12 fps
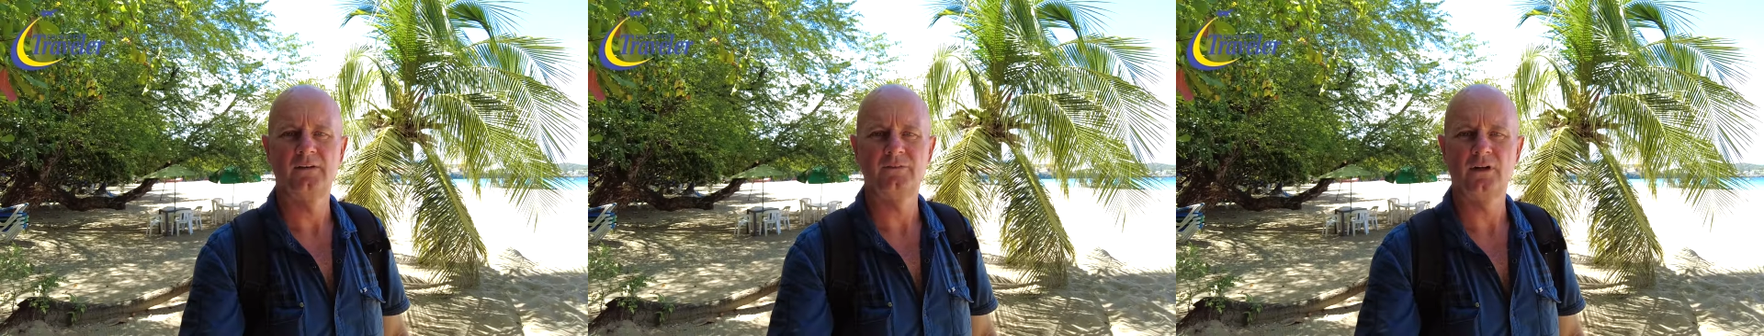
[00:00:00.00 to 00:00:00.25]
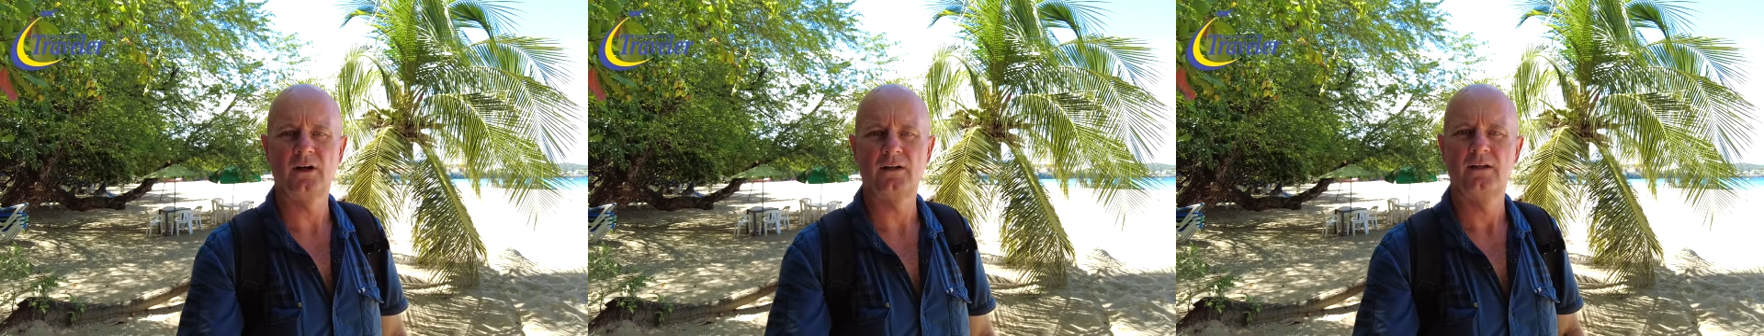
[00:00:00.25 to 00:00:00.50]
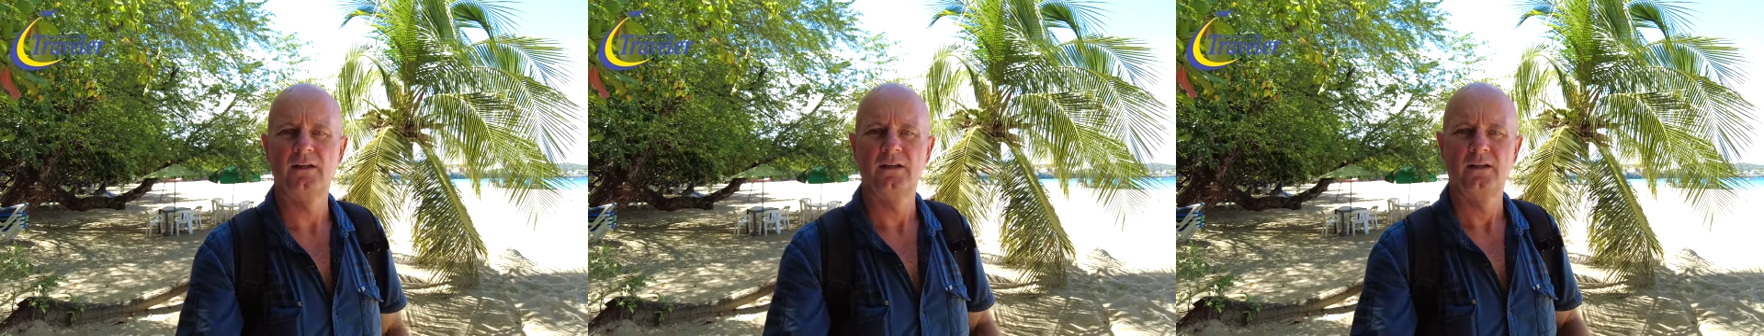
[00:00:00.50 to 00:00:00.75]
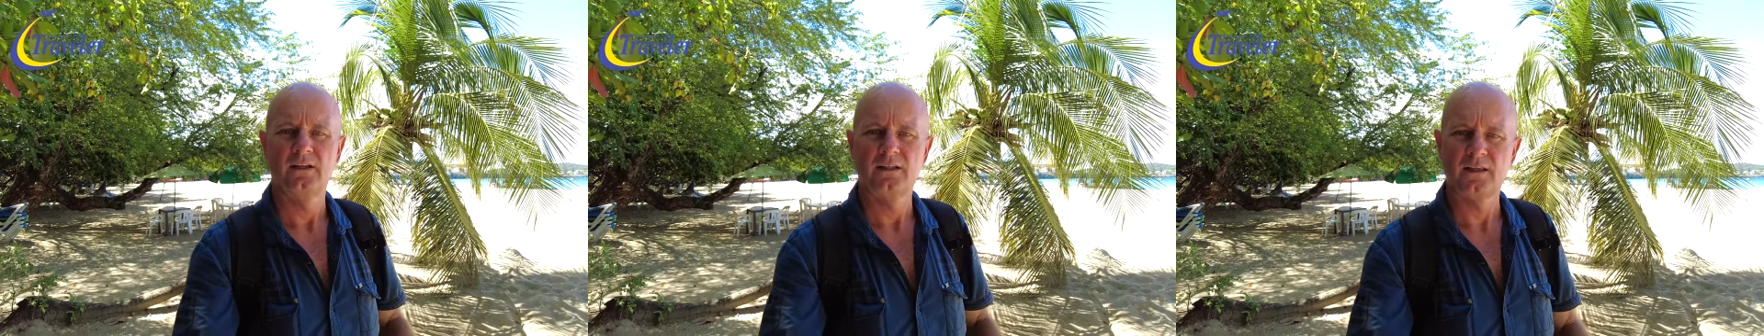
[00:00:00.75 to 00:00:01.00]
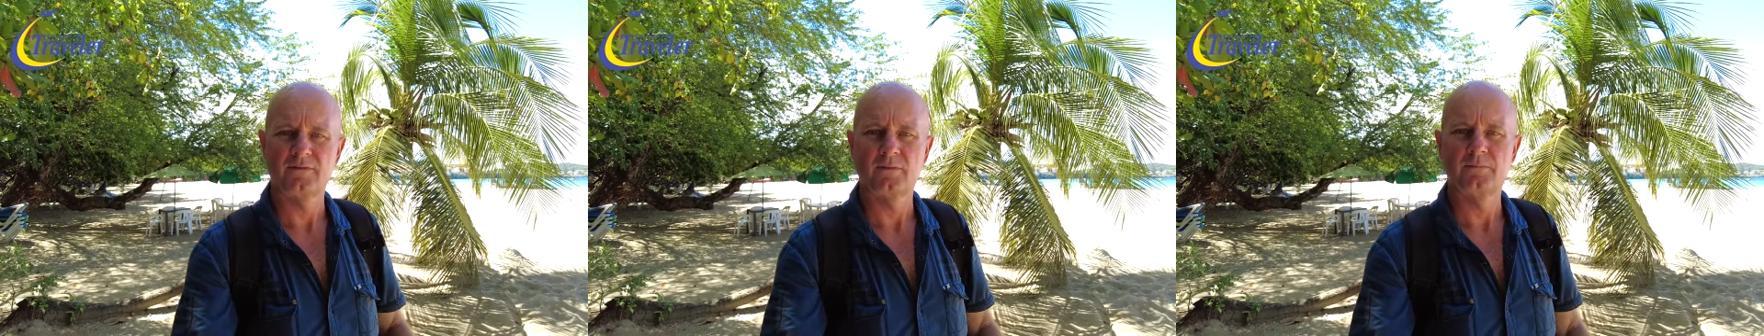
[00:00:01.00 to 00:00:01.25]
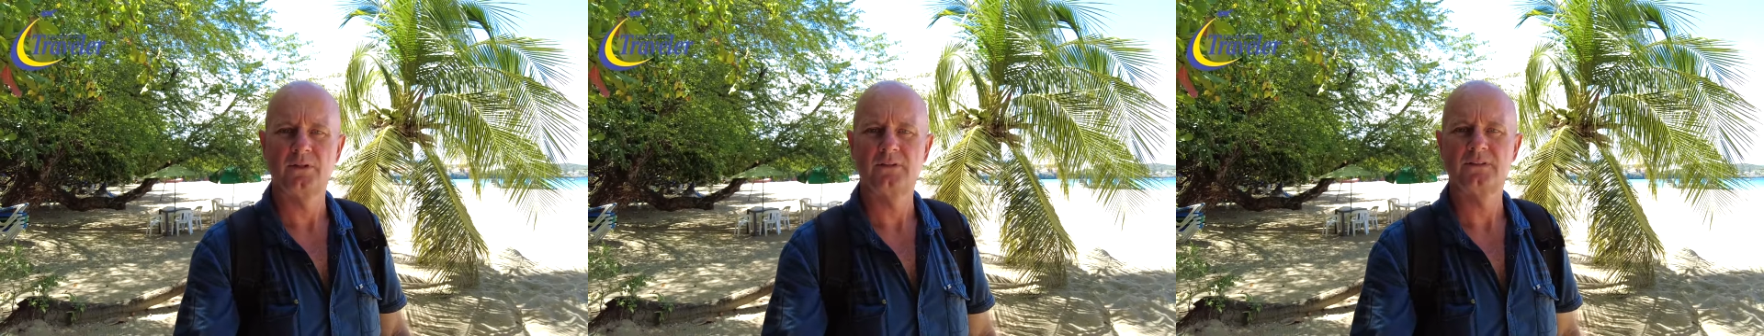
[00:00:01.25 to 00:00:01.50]
If not, give
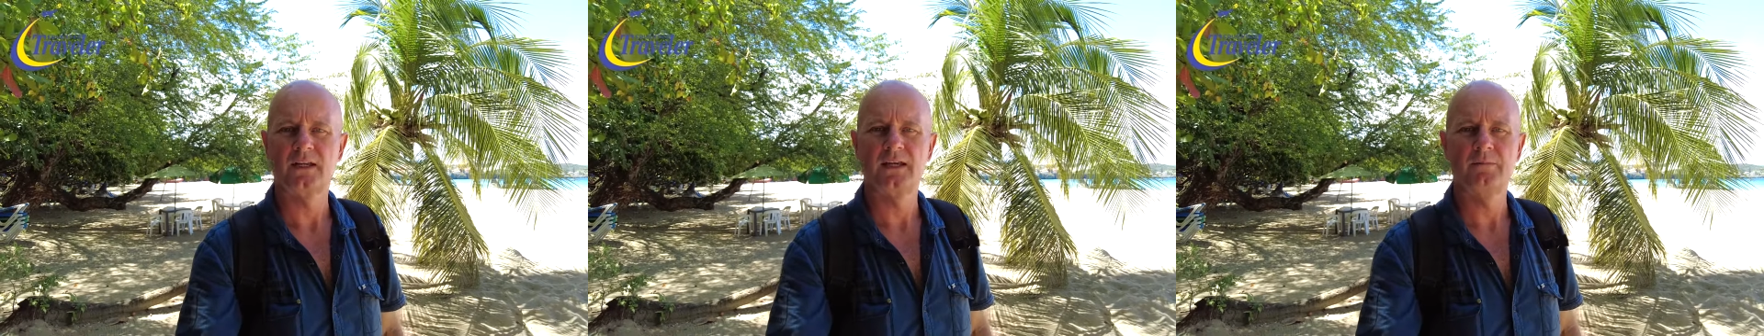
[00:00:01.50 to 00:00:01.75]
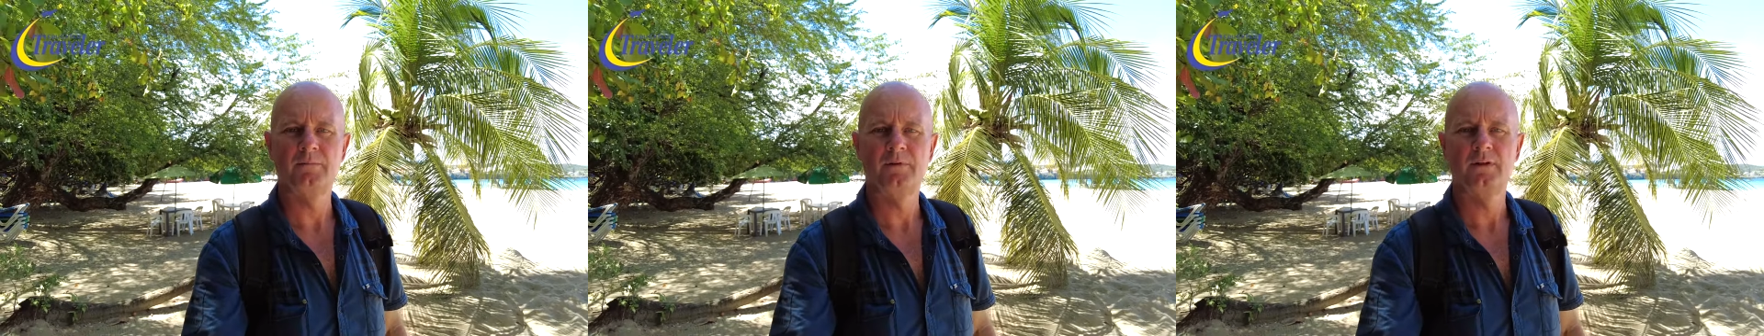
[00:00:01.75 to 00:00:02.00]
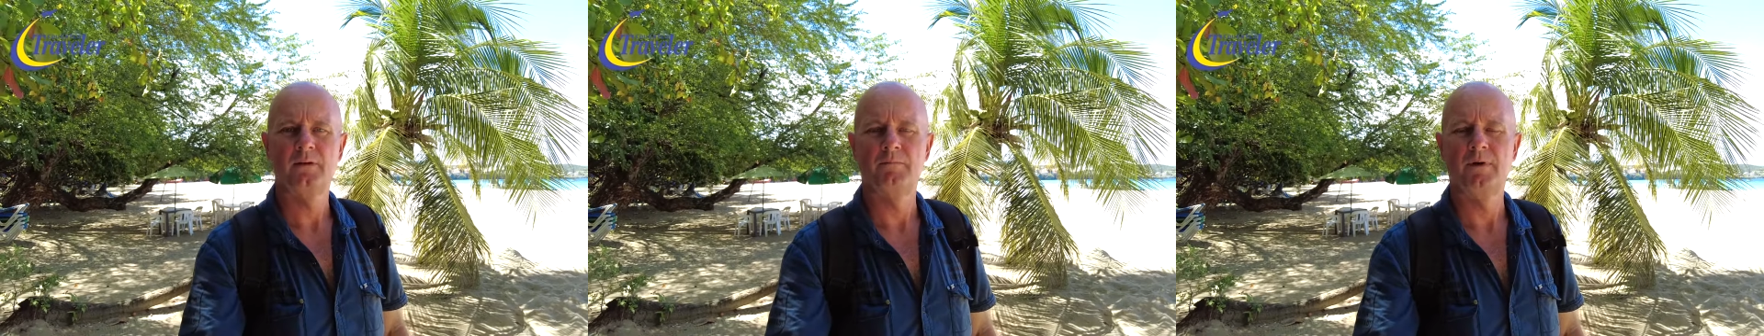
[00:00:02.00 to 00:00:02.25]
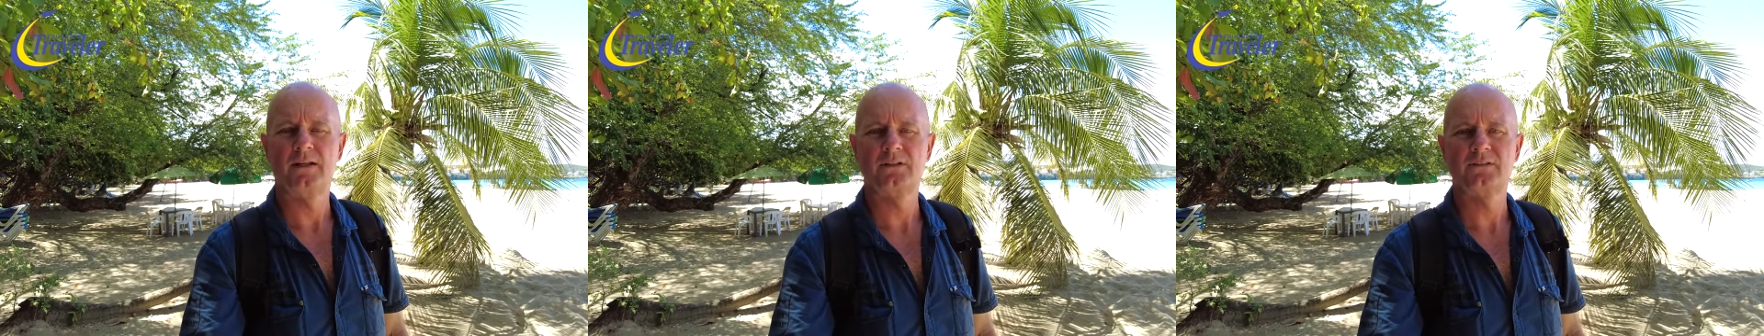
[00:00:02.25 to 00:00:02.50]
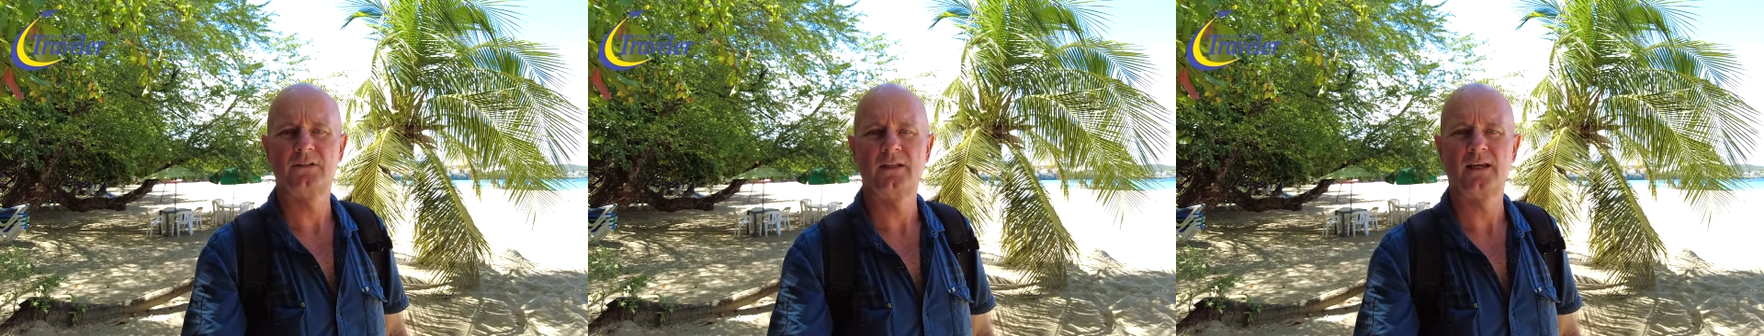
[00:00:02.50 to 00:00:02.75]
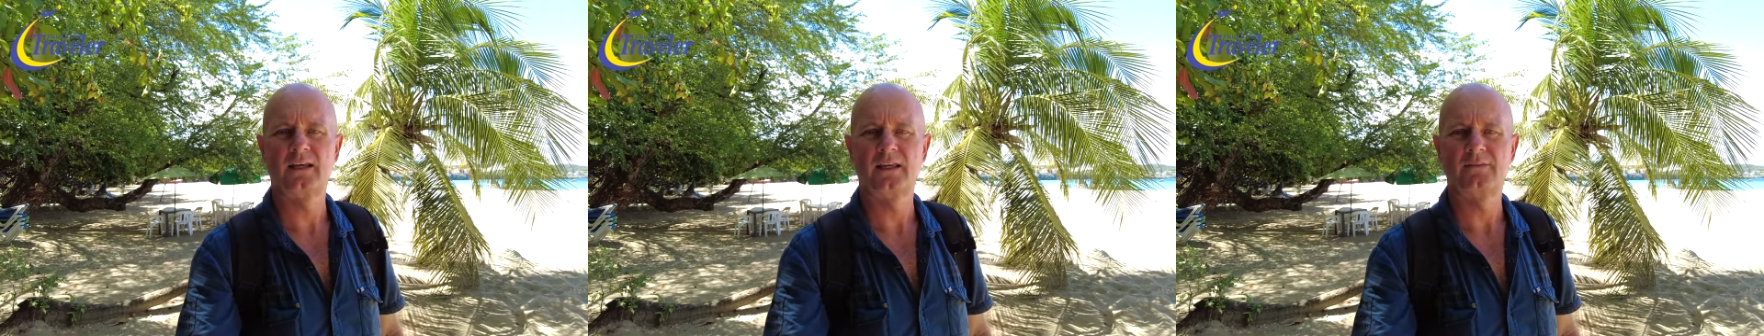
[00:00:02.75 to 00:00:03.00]
them the same medicine
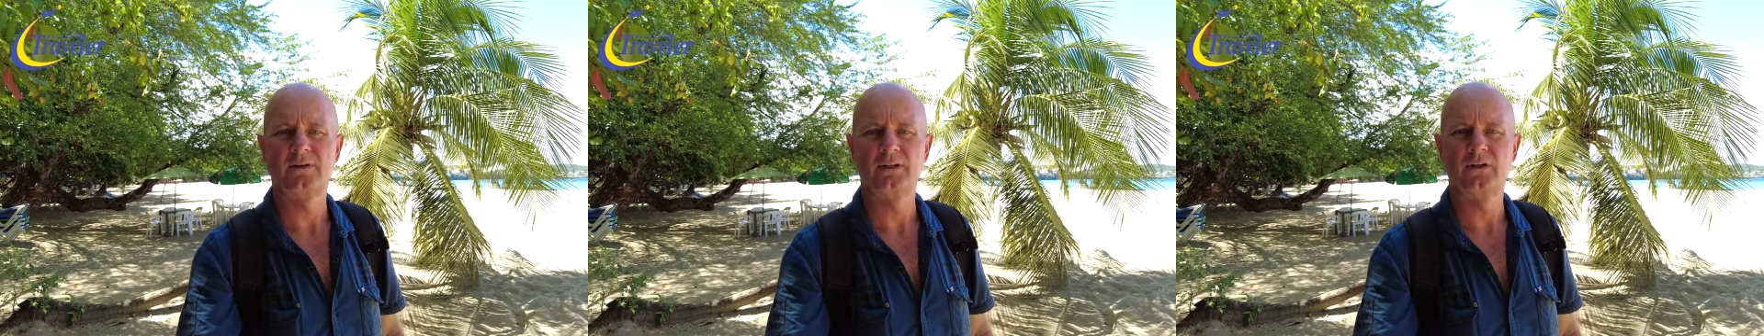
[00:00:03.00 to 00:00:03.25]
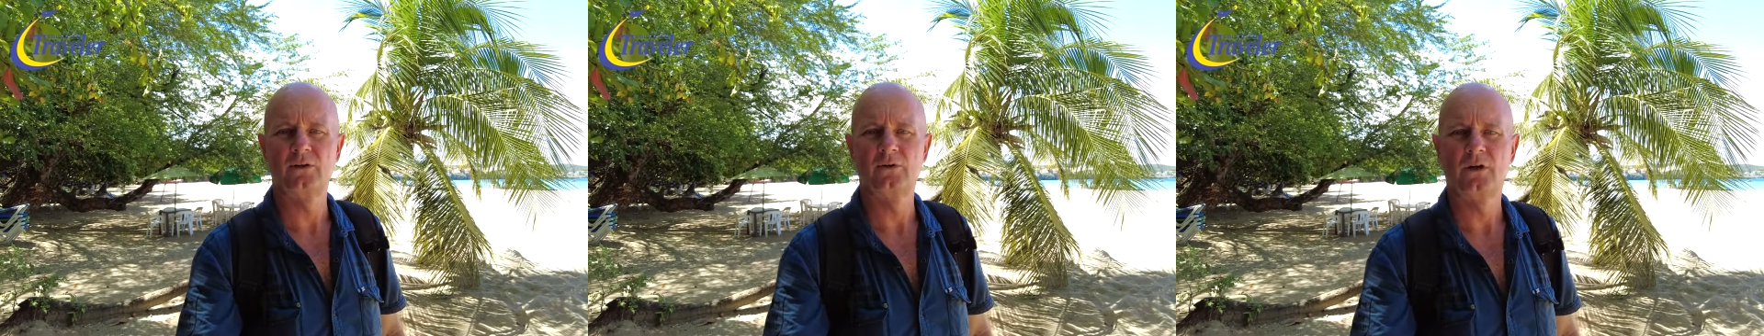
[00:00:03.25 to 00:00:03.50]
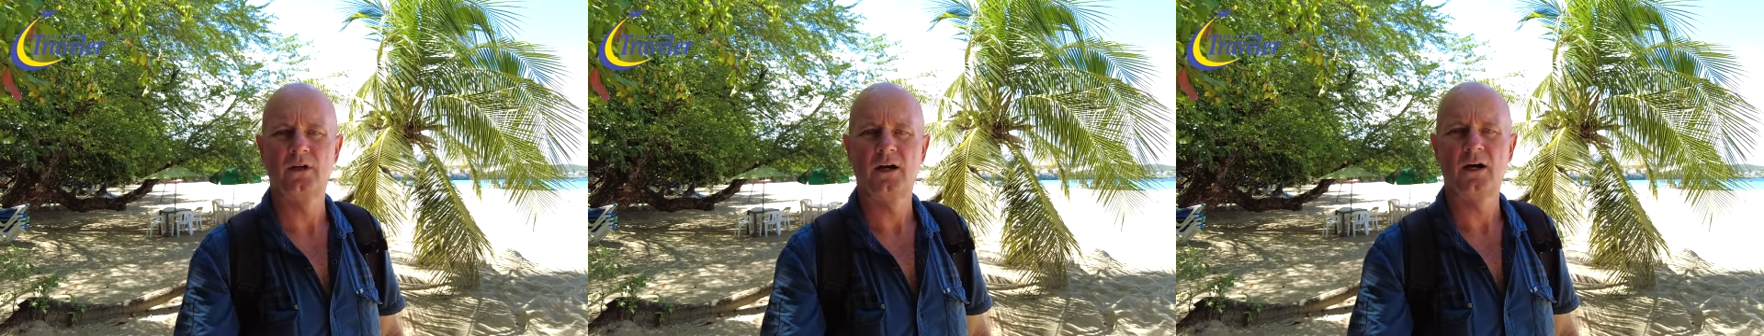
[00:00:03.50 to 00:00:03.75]
they're giving you,